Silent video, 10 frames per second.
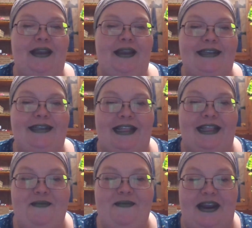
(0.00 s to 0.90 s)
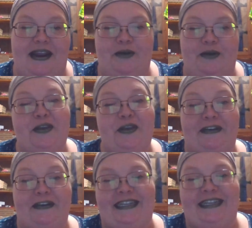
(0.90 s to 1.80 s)
I tell him that I'm only
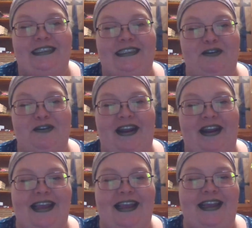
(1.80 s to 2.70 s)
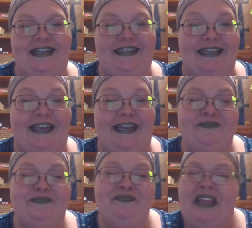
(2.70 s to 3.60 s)
pretending to be writing, and he's like,
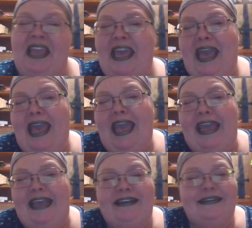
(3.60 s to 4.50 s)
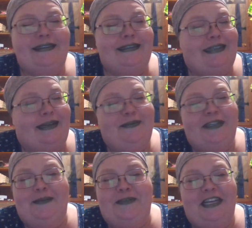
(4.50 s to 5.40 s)
Hey,
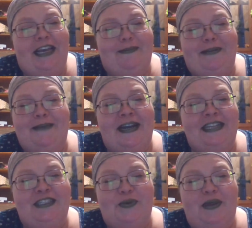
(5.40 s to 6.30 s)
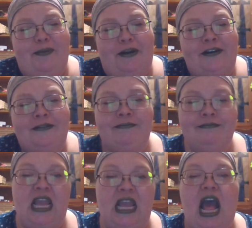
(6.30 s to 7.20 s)
sometimes you gotta play Minesweeper.
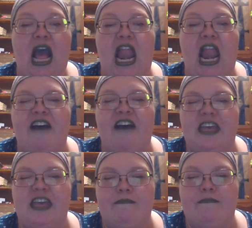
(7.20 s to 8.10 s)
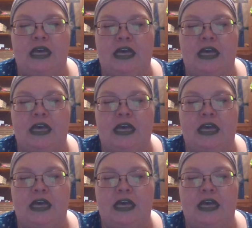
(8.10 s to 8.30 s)
I love him.